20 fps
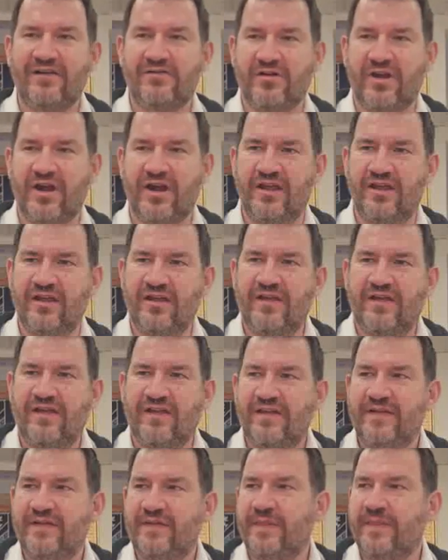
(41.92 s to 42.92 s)
right?
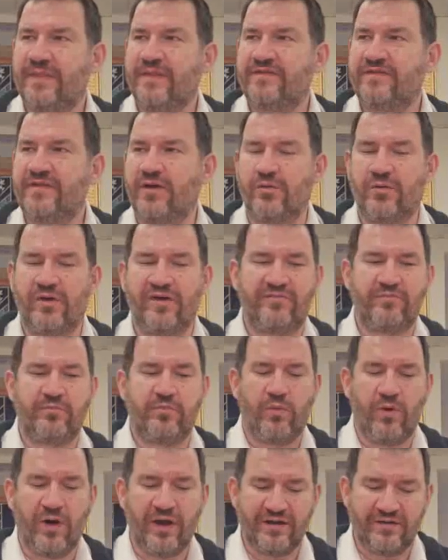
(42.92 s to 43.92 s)
So if
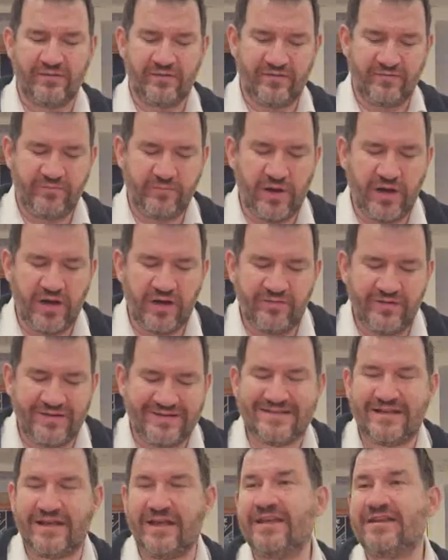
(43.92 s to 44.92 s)
part of
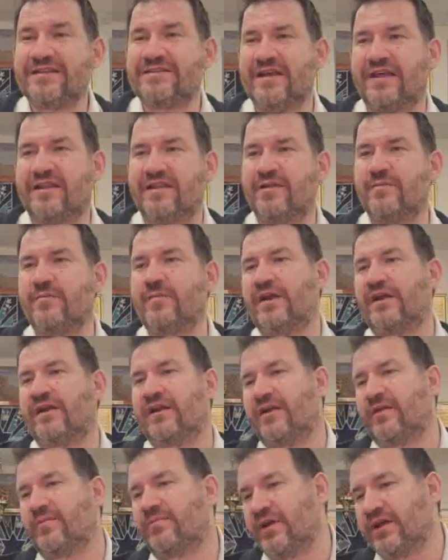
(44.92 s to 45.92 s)
it's inside the Ir
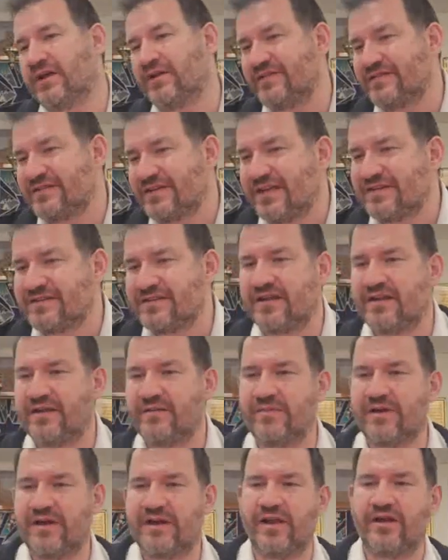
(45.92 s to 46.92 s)
Miklat, and part of it's outside the Ir
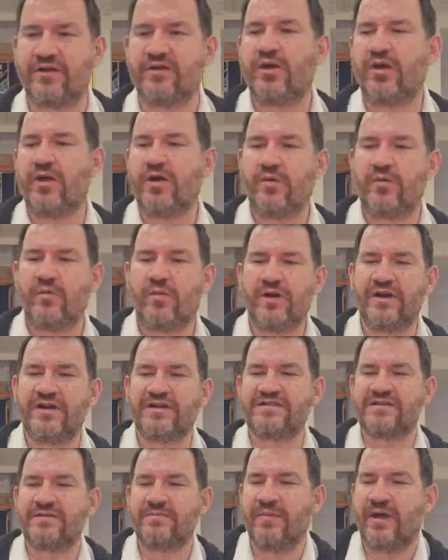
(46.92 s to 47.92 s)
Miklat, what
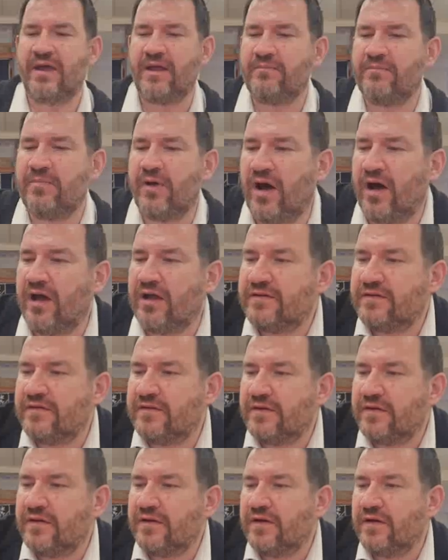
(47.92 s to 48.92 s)
is the main part?
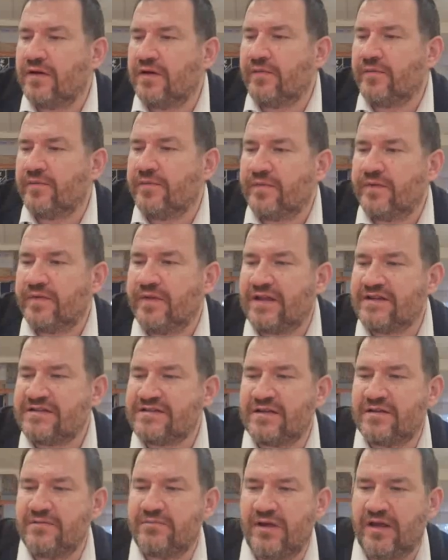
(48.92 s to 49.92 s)

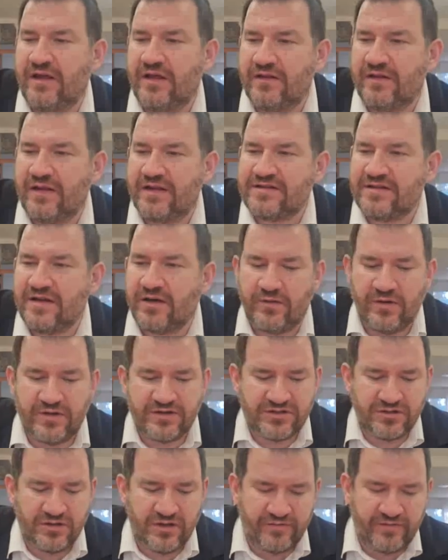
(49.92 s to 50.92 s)
That's our
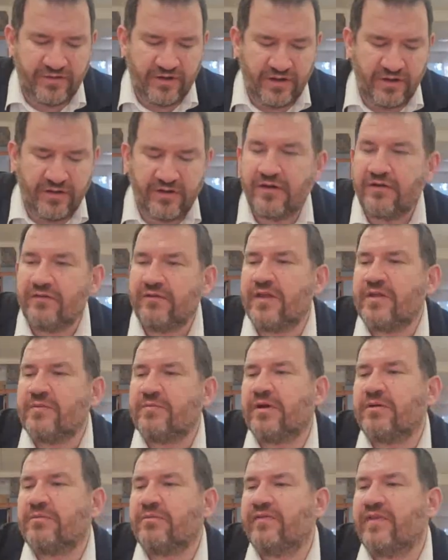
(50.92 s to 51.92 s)
question over here at the
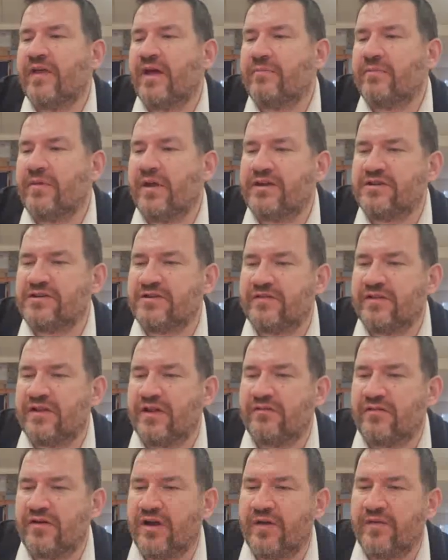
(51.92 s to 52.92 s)
bottom of that page over
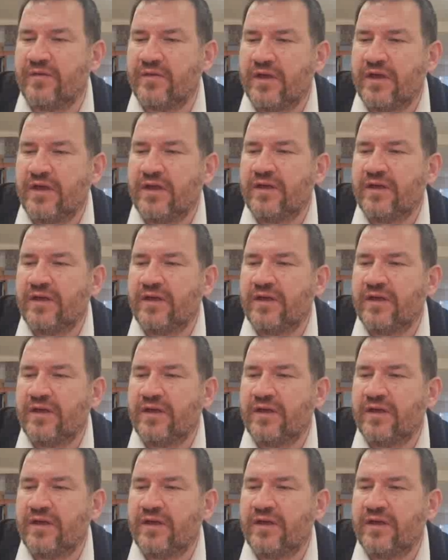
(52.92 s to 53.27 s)
there, right?